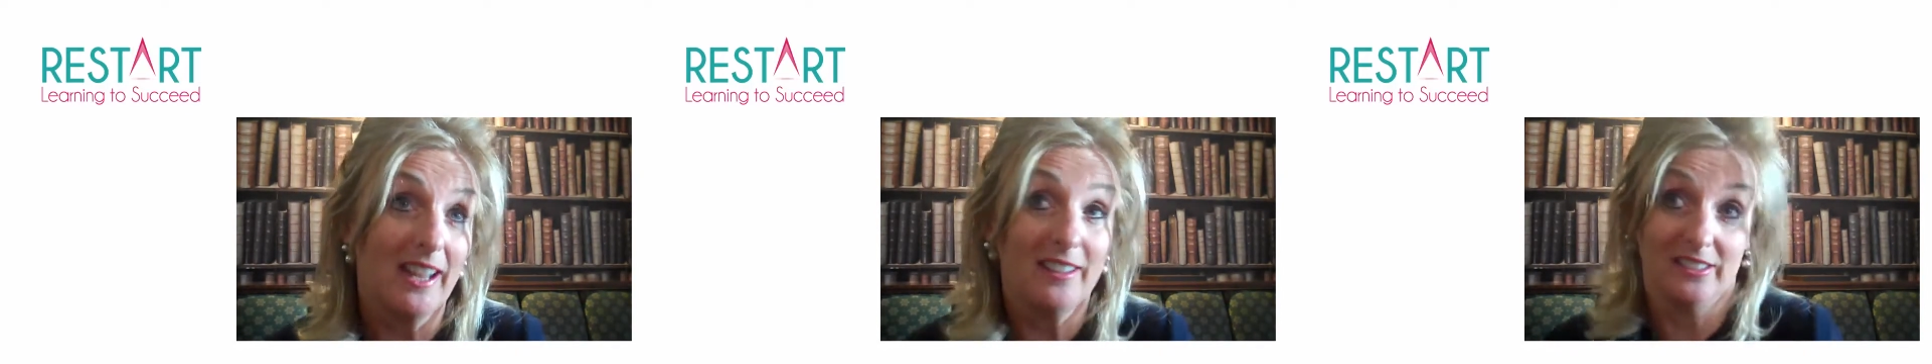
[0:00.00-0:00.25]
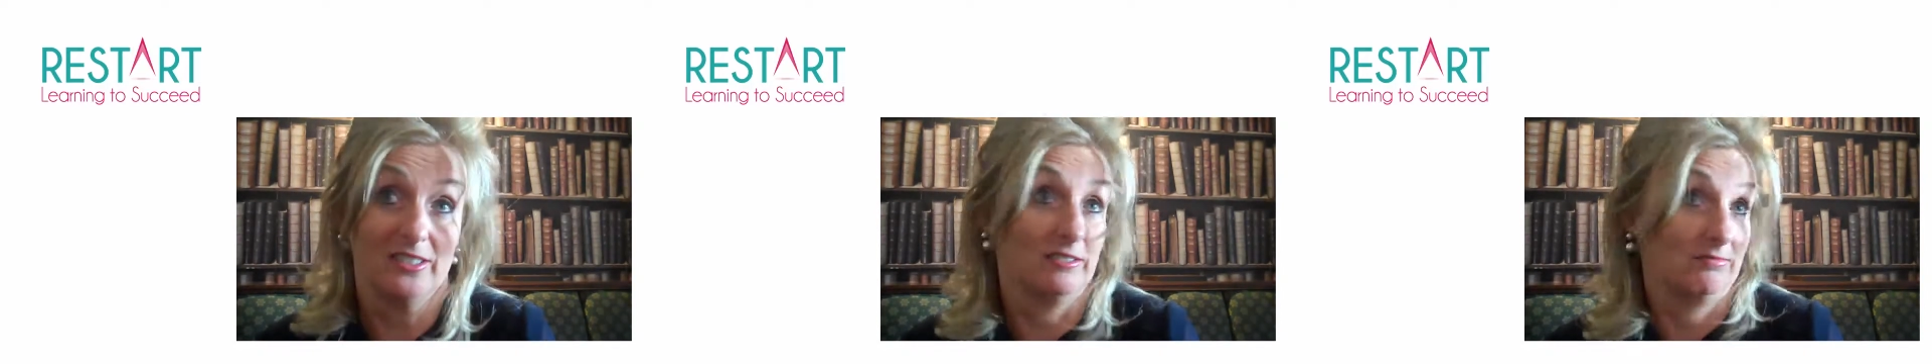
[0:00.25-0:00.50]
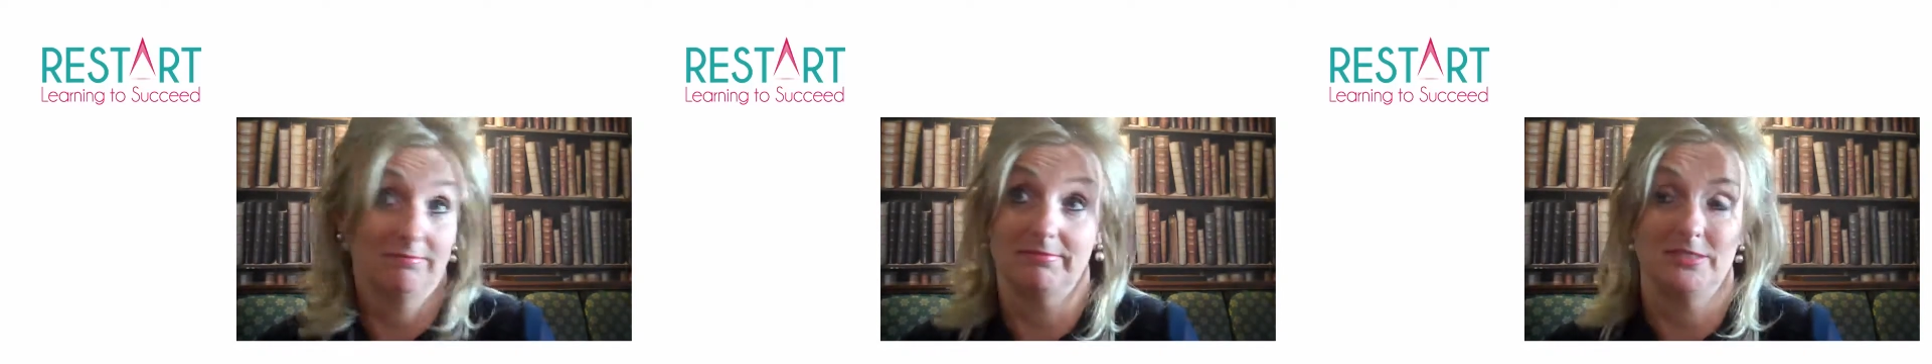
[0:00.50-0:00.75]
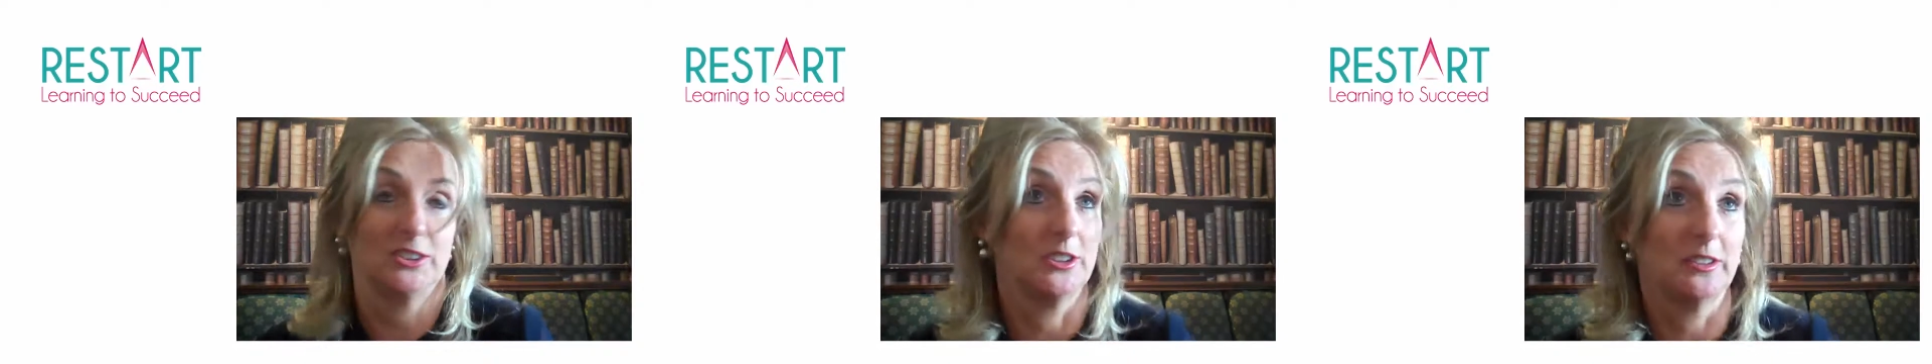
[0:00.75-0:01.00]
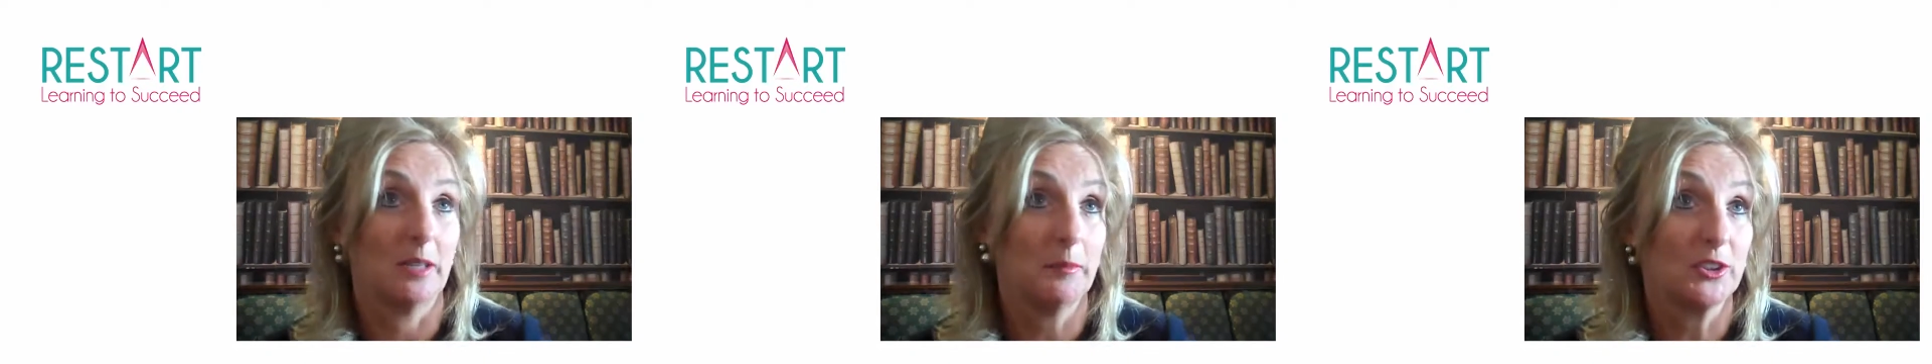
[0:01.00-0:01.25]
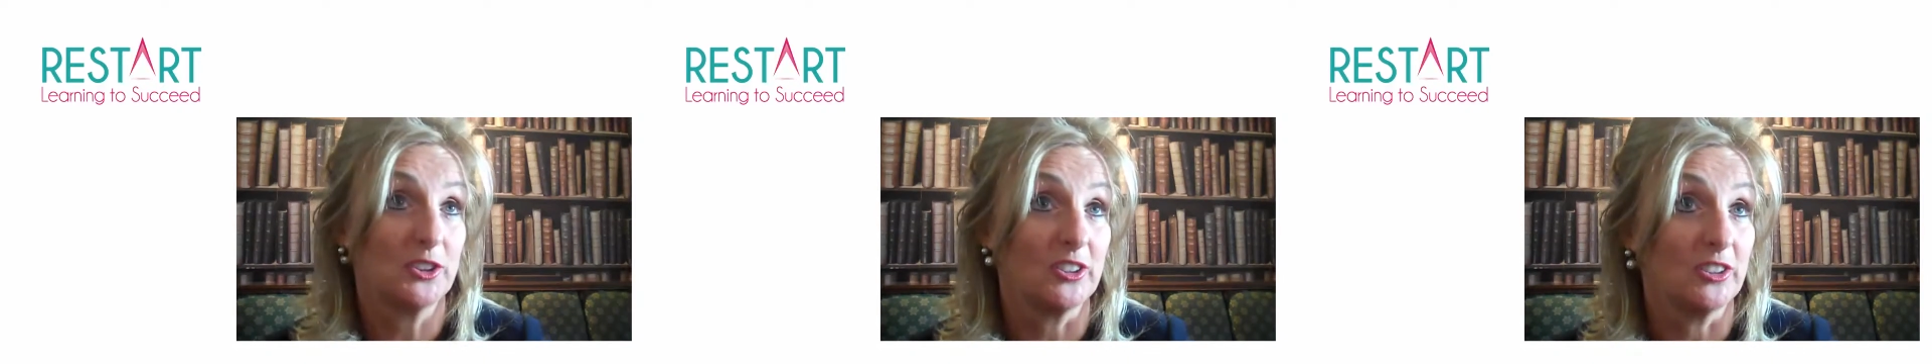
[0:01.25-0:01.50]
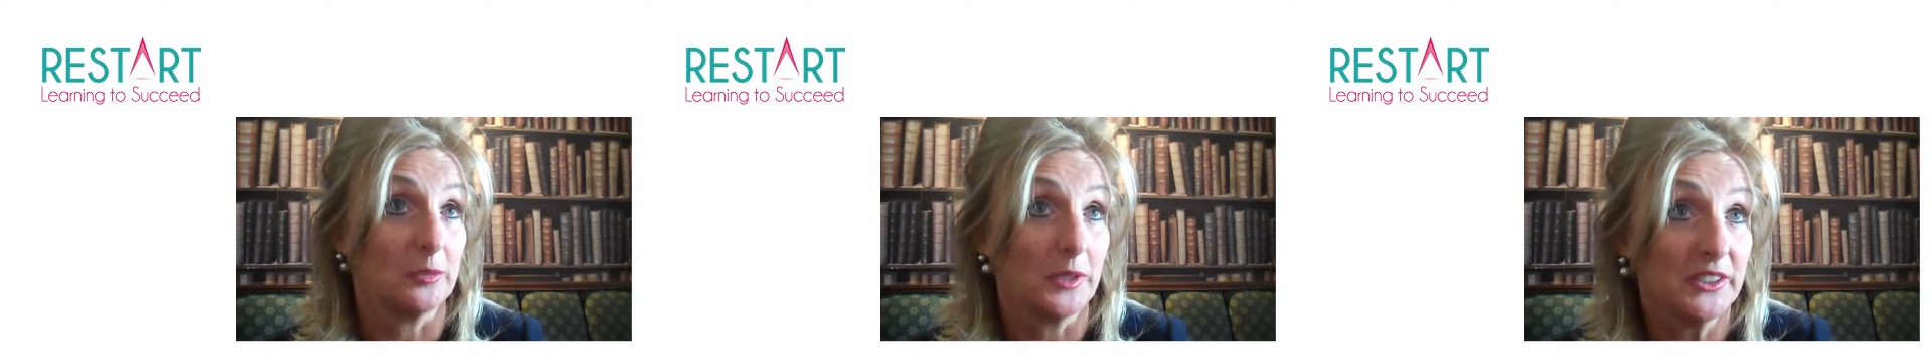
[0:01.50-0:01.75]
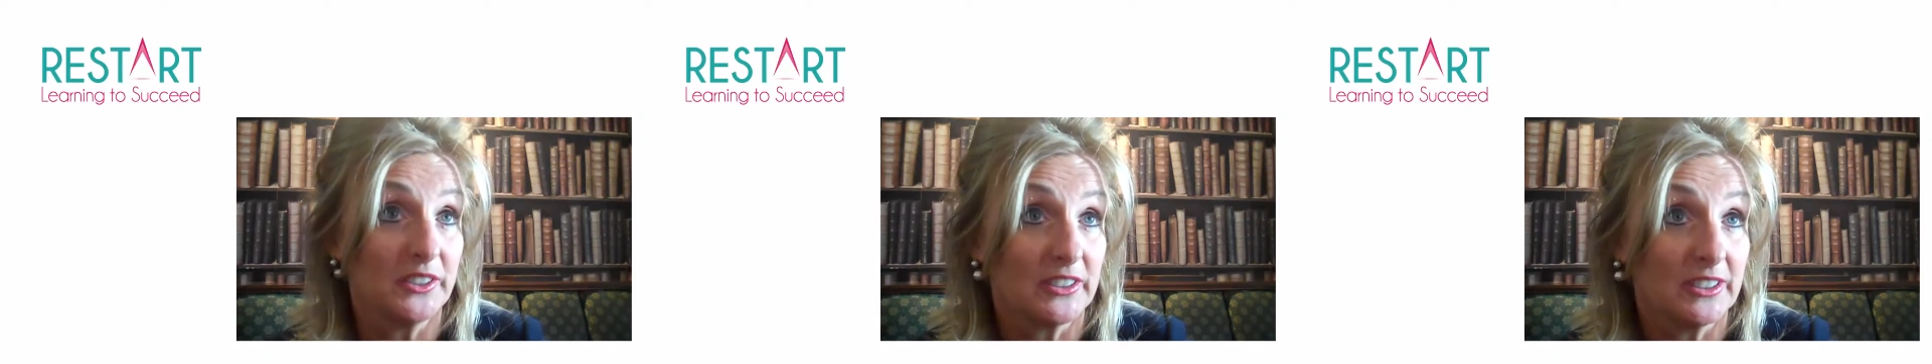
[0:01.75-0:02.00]
So, sure, how much did you
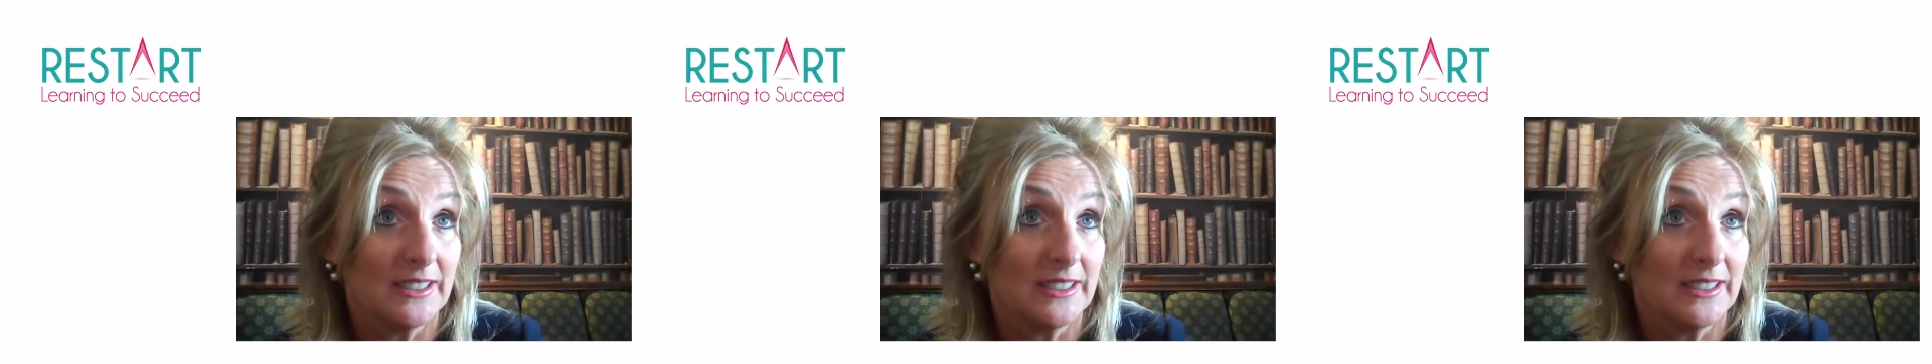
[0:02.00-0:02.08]
want?